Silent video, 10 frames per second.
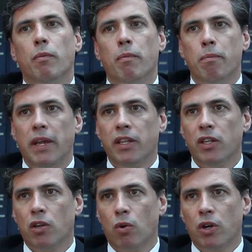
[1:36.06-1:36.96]
making the
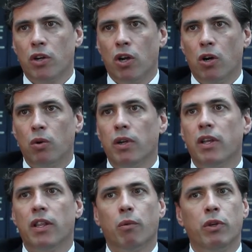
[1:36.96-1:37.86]
court know
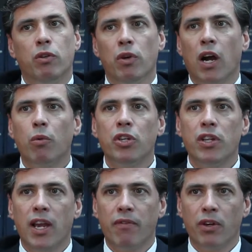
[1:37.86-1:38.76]
that we do not wish to
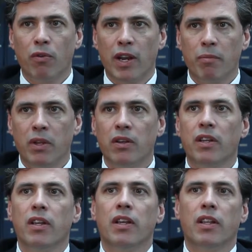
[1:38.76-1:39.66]
have an arraignment,
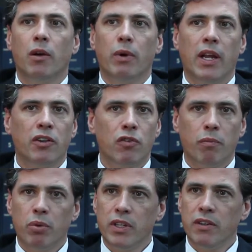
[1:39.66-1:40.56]
that we enter a
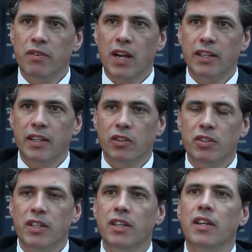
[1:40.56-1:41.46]
plea of not
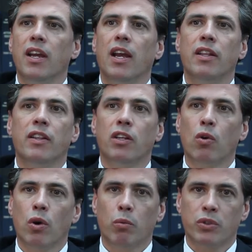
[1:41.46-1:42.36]
guilty, and then the
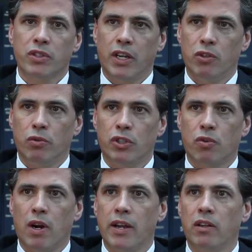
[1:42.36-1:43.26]
court will schedule a
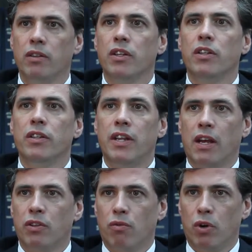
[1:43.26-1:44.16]
trial
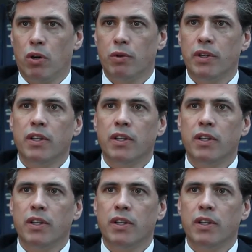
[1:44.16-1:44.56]
down the road.